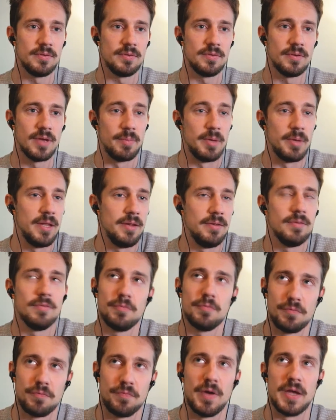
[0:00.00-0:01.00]
I mean,
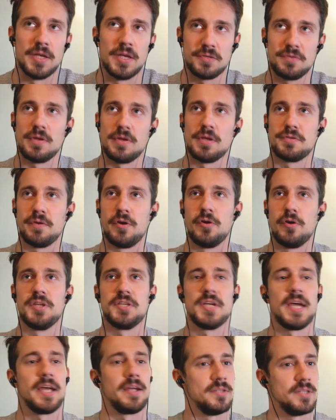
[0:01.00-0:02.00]
as as far yeah. as
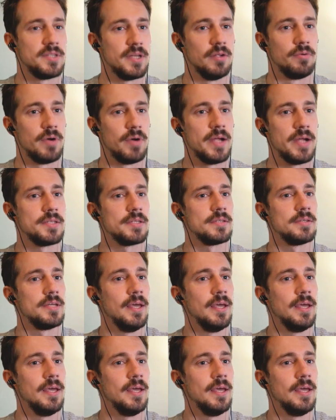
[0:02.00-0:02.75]
I can tell, right?